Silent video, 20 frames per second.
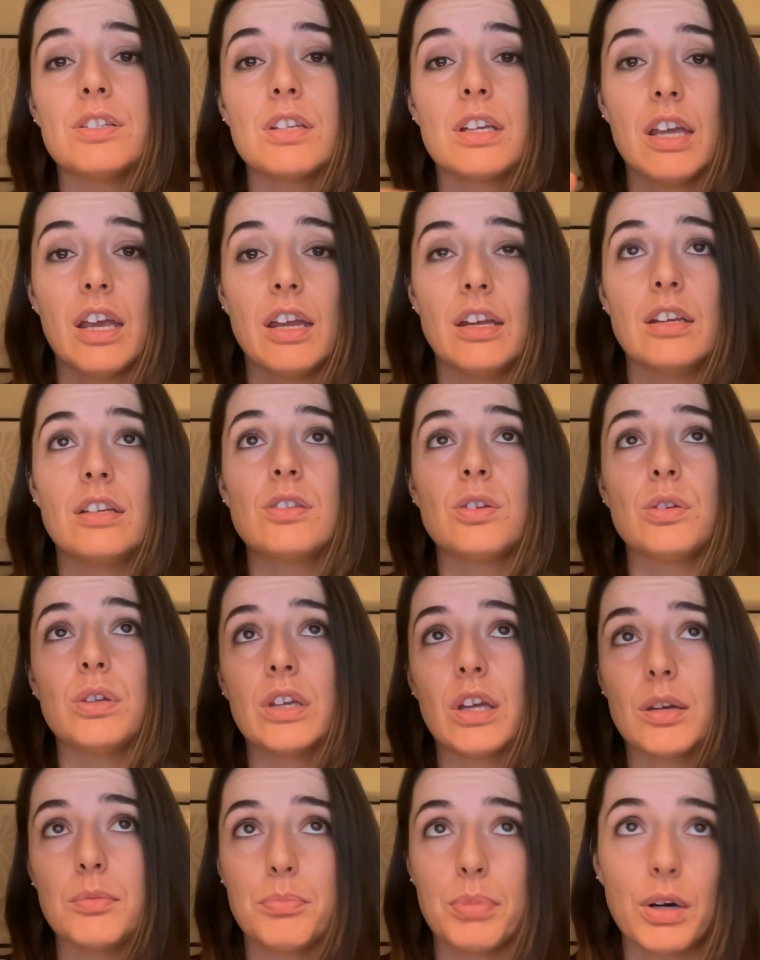again, it's only
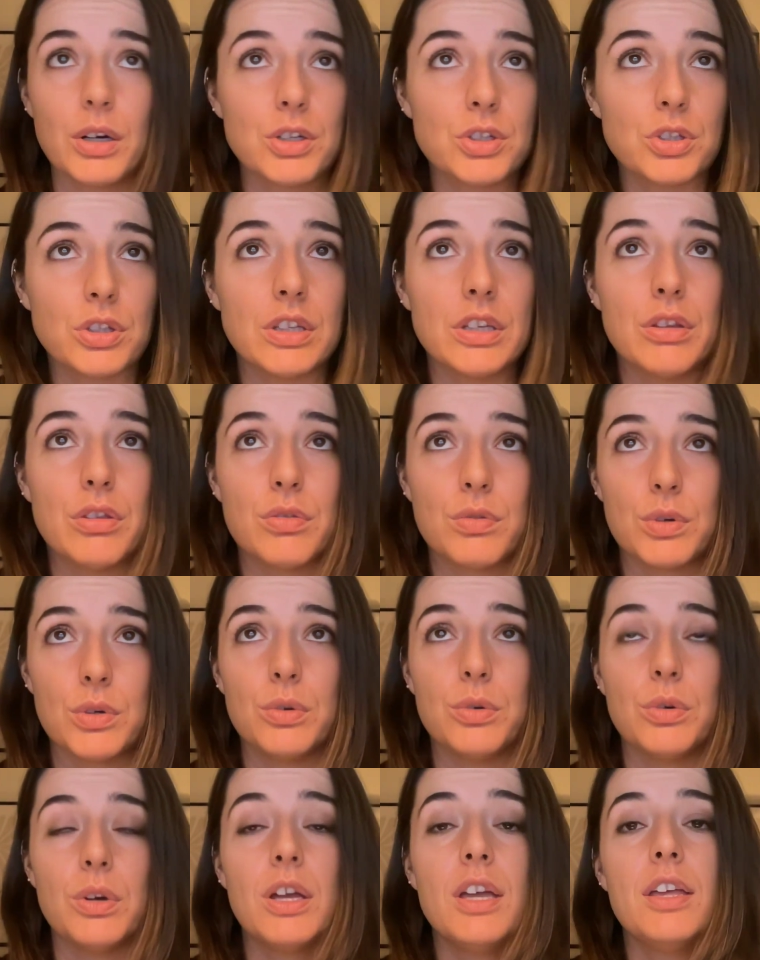gone partially
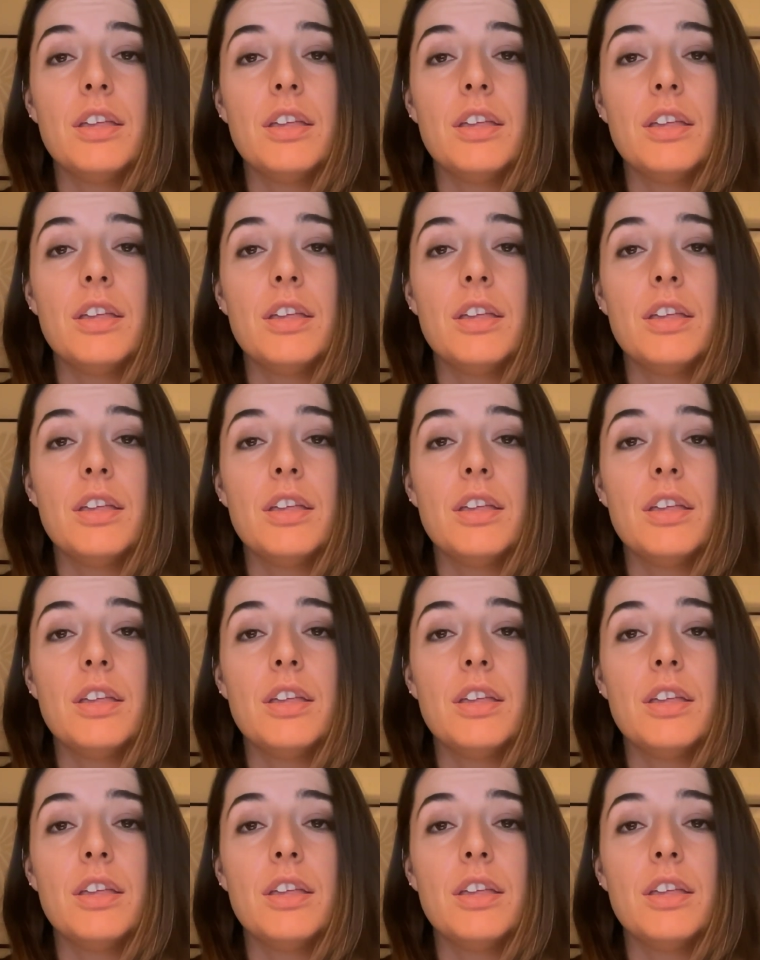through